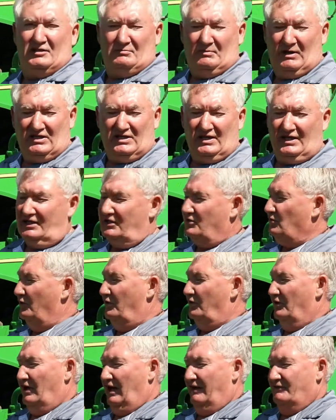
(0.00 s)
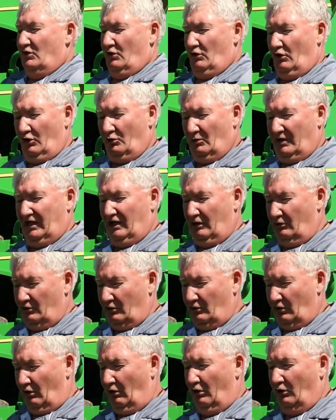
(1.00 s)
Basically, so your knives are all the way
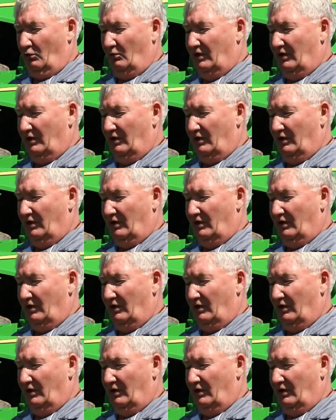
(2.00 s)
out, all the